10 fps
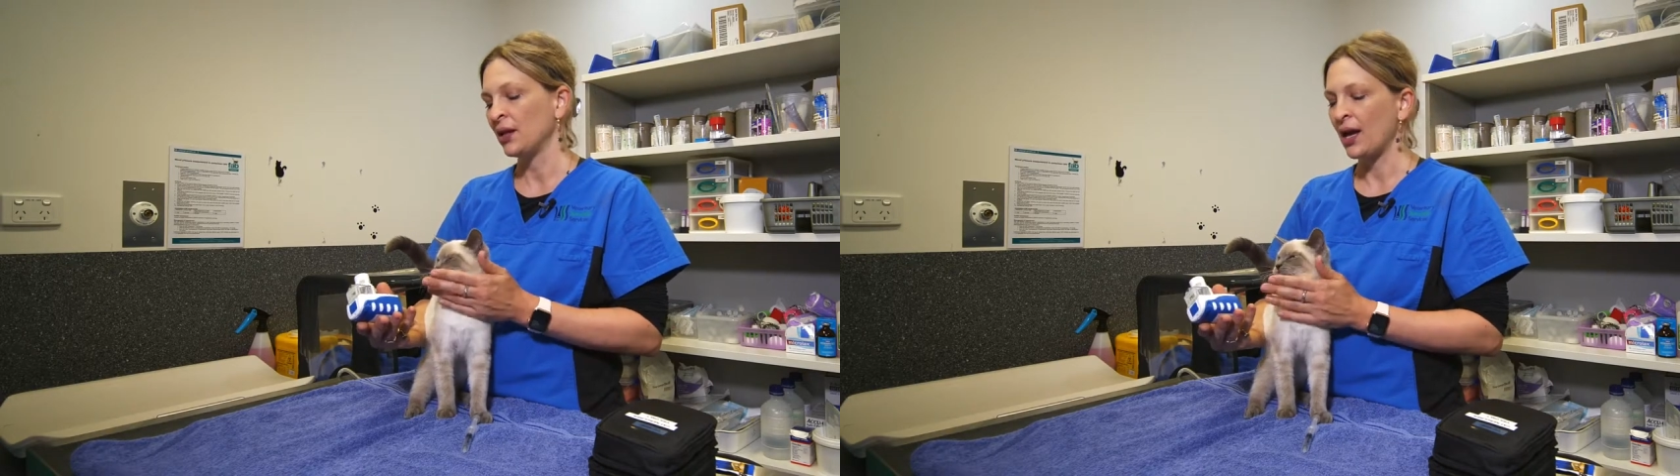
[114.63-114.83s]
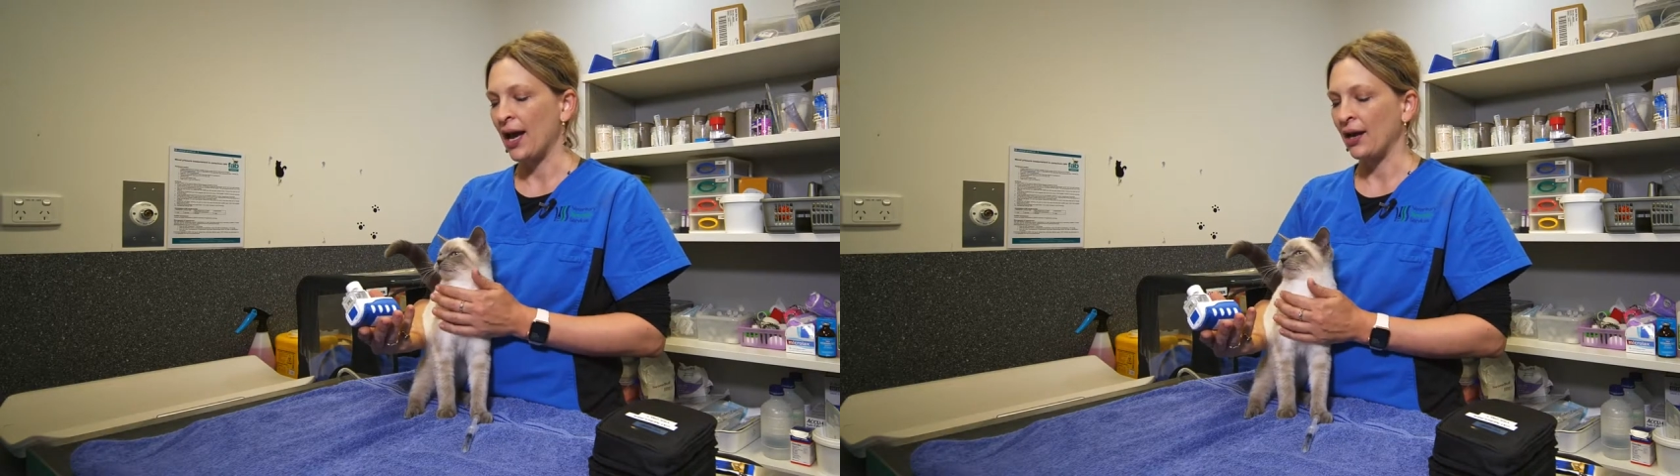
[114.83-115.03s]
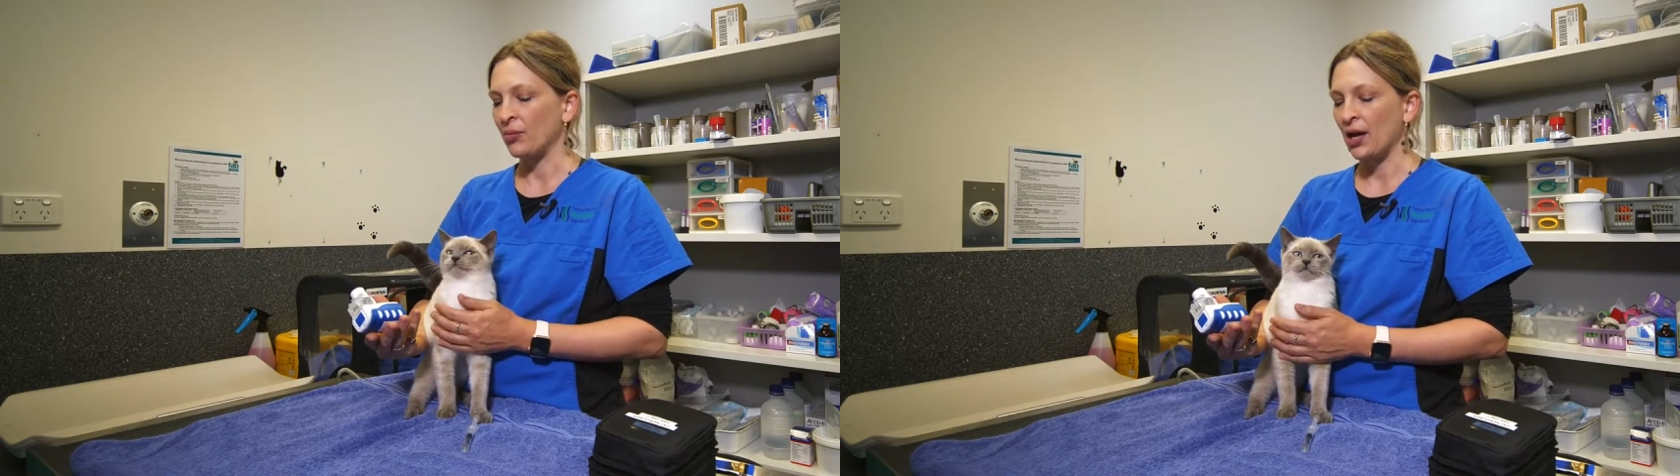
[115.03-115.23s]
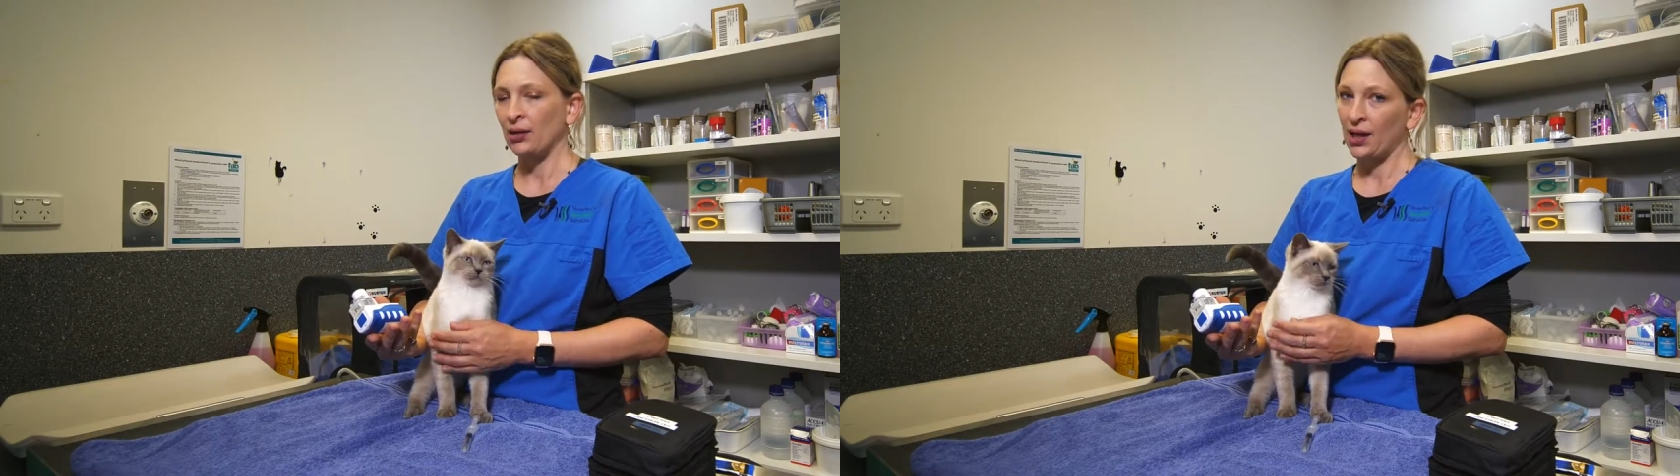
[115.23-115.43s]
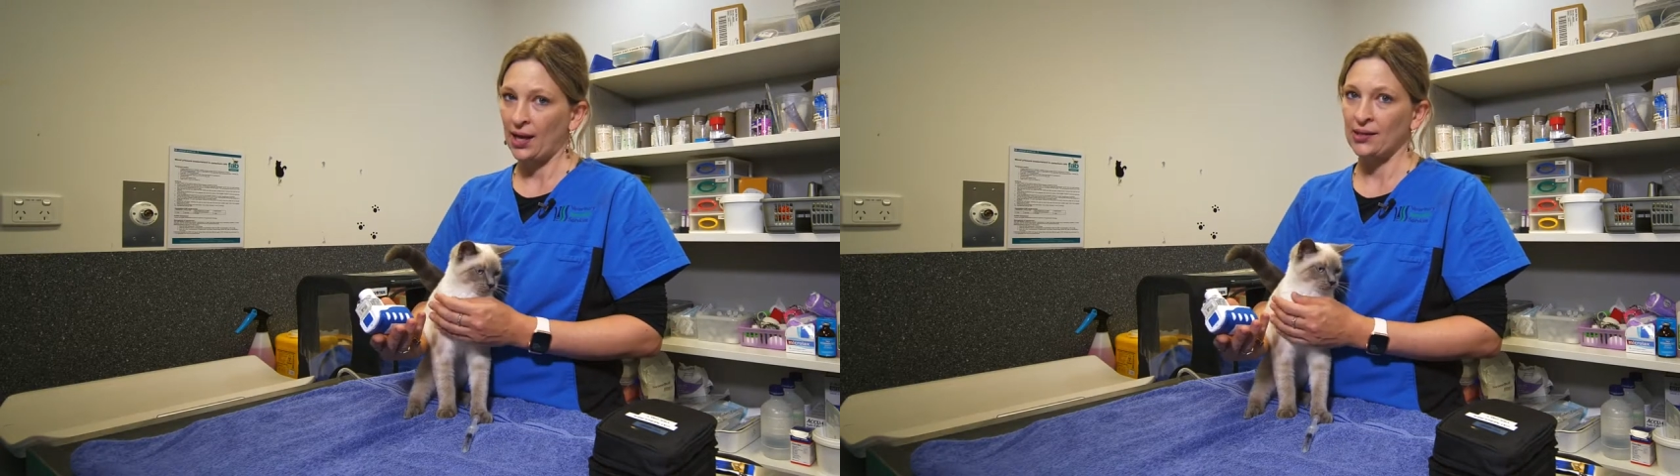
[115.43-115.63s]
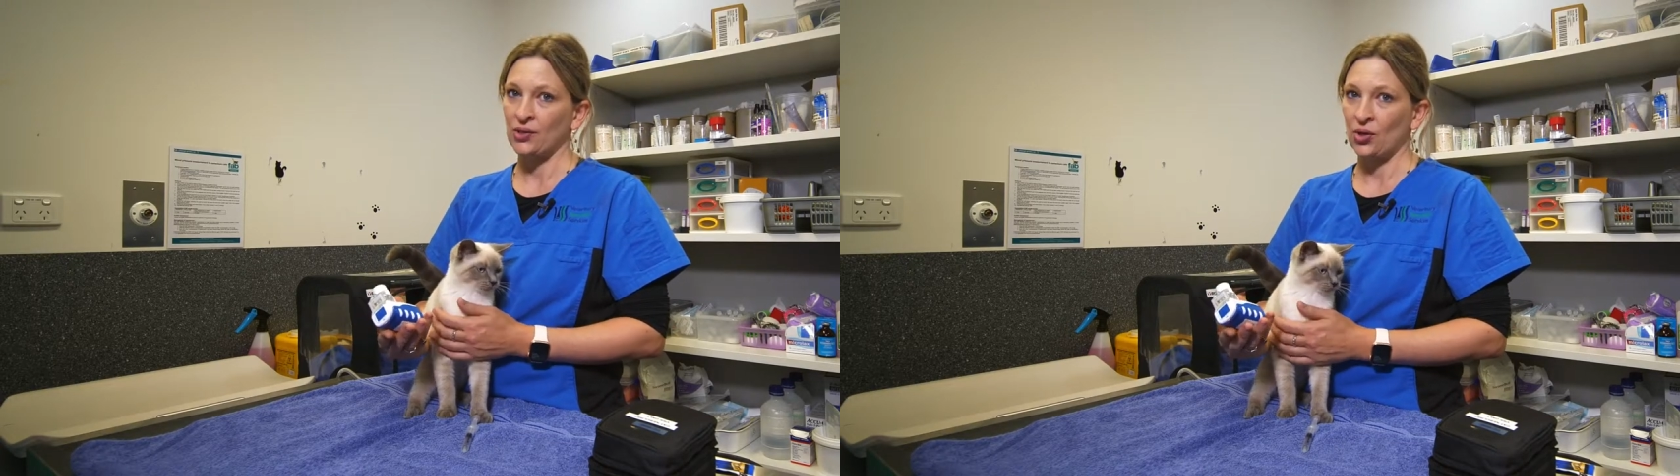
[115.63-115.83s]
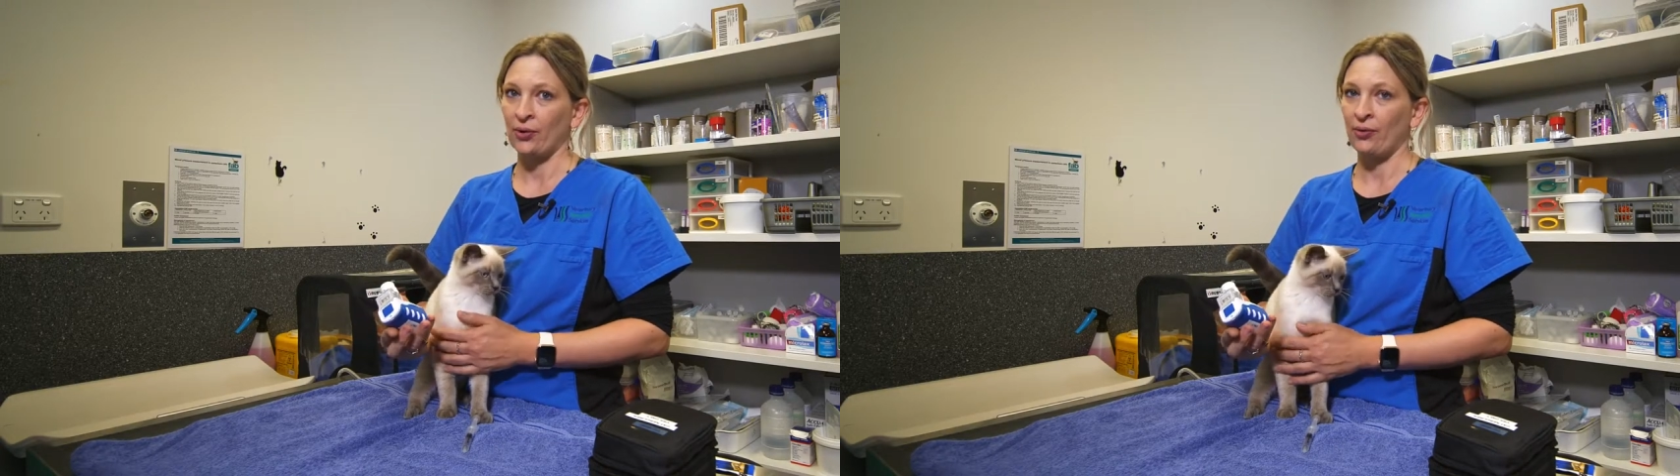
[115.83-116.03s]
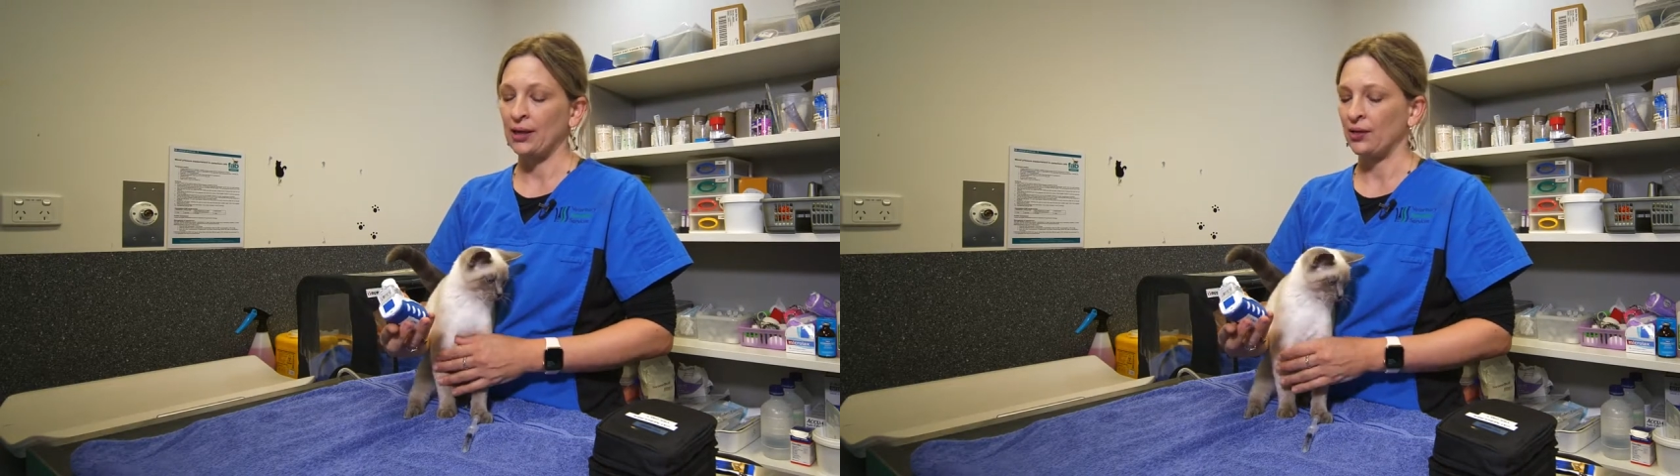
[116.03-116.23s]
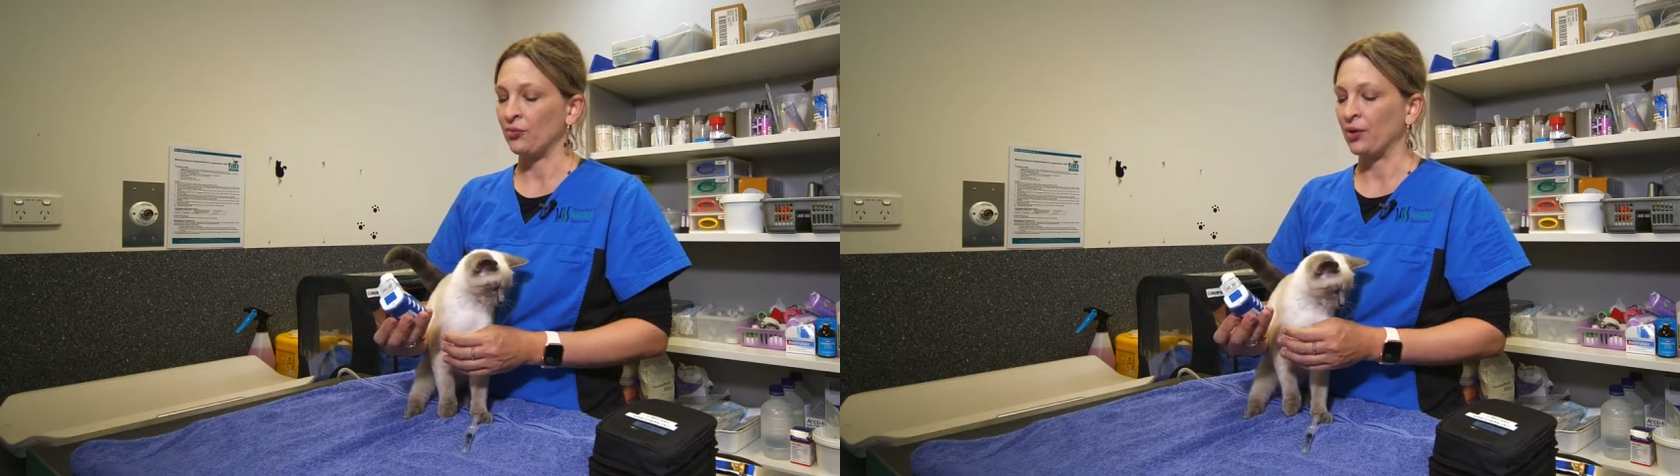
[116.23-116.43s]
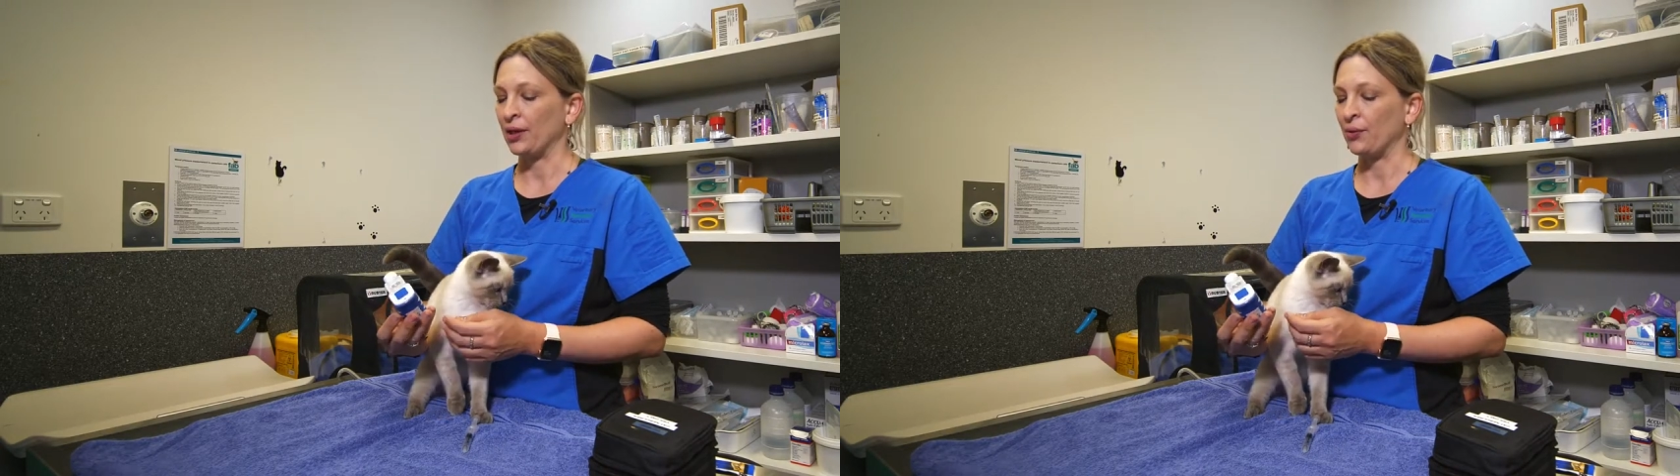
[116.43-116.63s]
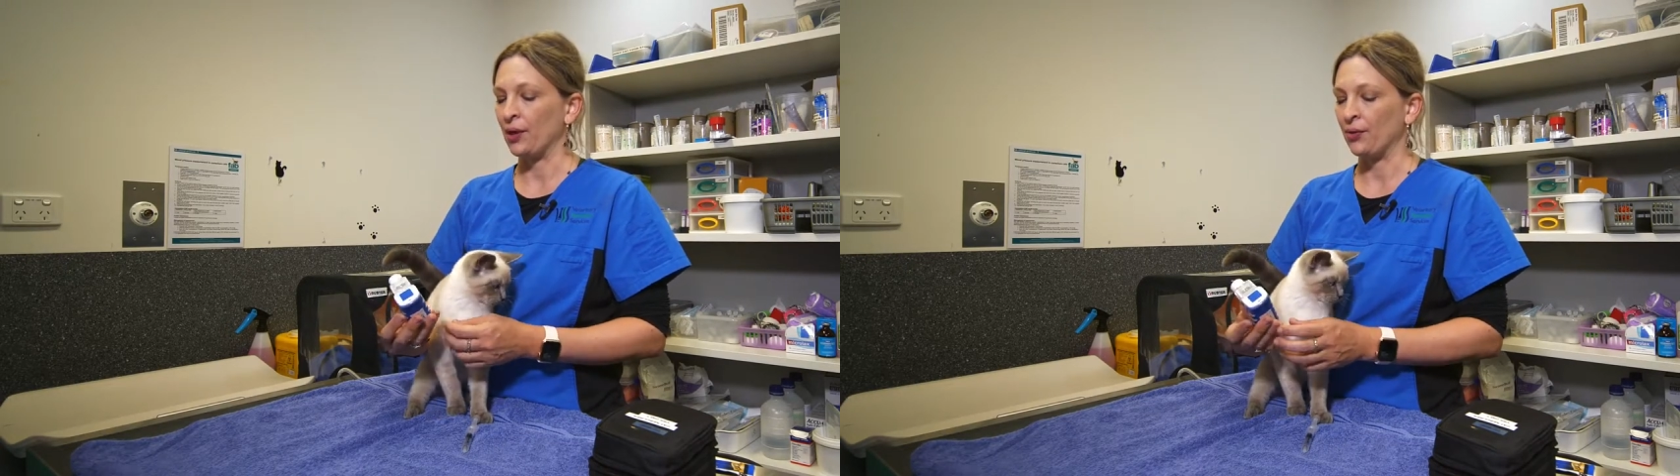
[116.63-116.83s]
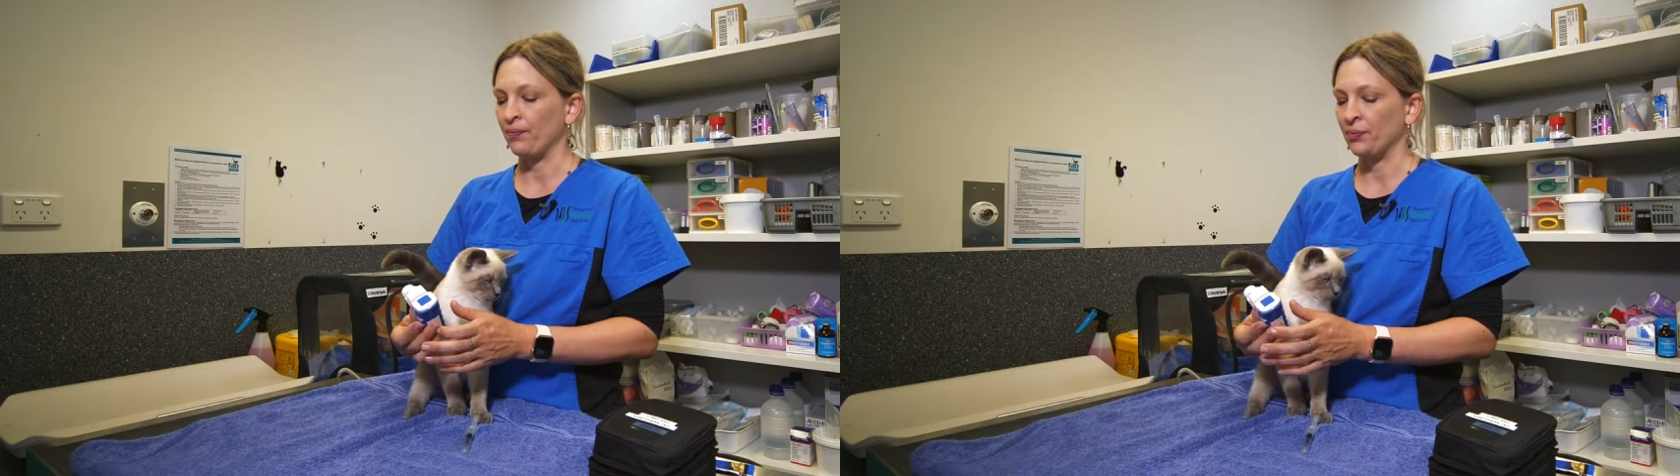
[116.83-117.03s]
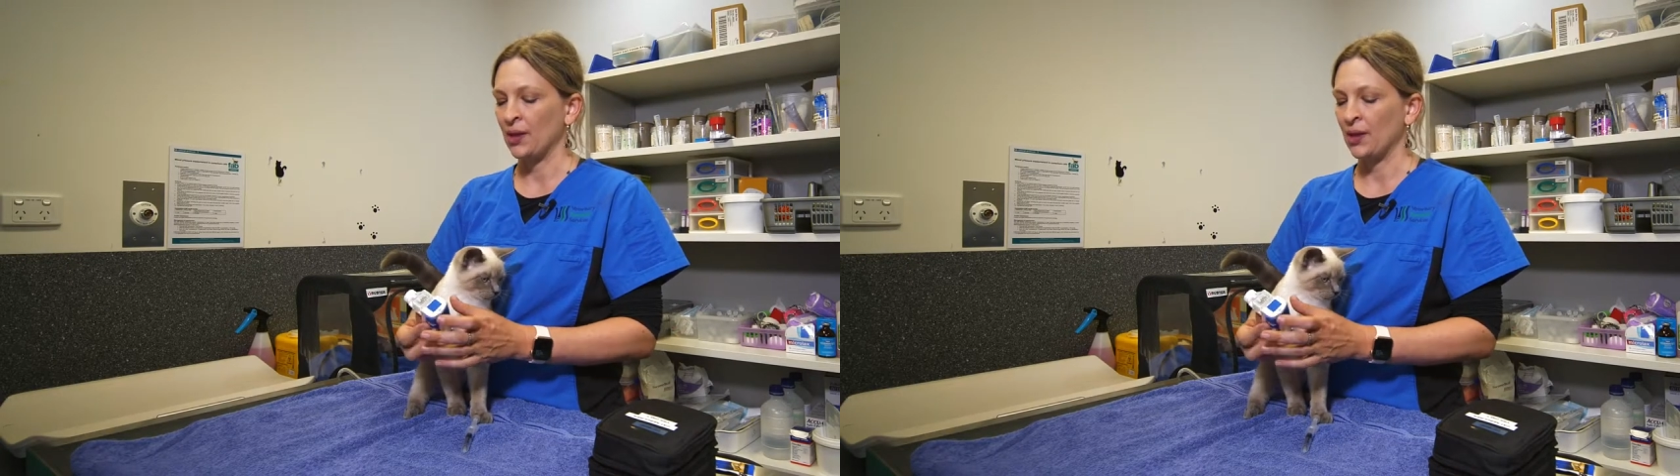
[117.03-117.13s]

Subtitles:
and the cats tolerate them really well.